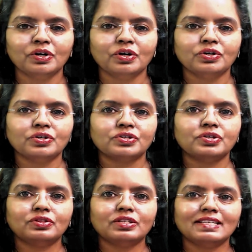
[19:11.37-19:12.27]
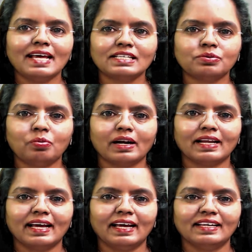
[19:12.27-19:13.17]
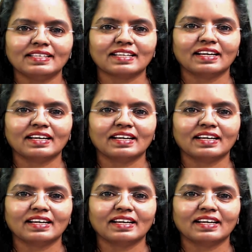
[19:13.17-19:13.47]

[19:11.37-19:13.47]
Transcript: So the next one is,